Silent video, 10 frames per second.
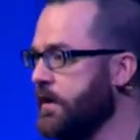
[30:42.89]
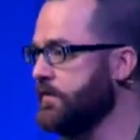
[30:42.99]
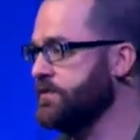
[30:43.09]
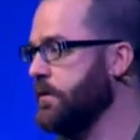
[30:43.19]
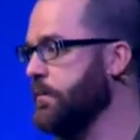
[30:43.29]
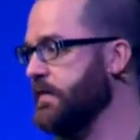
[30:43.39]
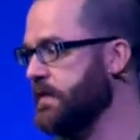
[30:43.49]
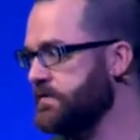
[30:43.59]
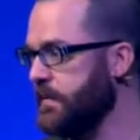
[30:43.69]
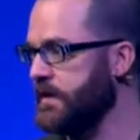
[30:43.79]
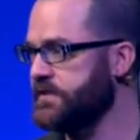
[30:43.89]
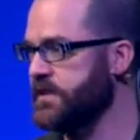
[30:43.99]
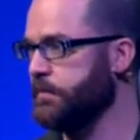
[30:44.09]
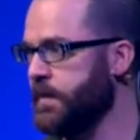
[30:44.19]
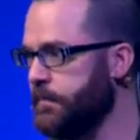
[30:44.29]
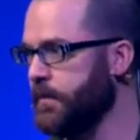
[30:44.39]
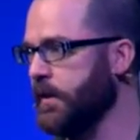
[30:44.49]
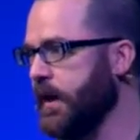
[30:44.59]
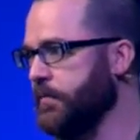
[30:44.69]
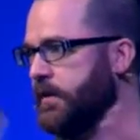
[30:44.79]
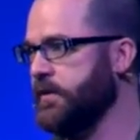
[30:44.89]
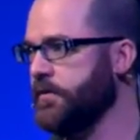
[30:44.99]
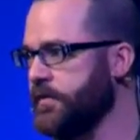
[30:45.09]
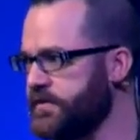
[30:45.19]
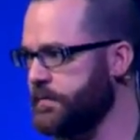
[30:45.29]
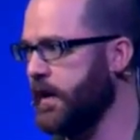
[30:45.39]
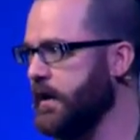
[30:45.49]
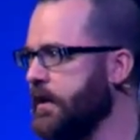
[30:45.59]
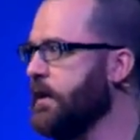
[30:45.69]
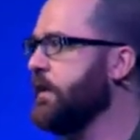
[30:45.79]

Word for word: there's going to be this many sick people, I will heal this many,